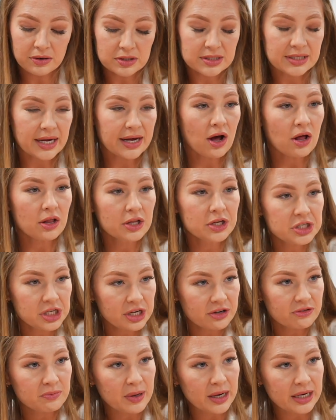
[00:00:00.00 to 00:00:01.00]
Psychology
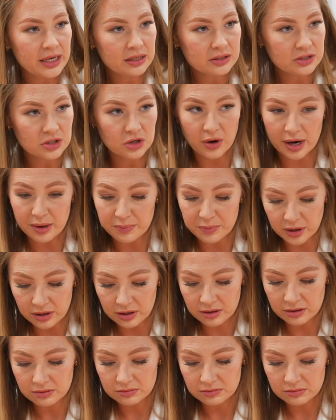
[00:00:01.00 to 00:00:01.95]
of Money. It's a great book.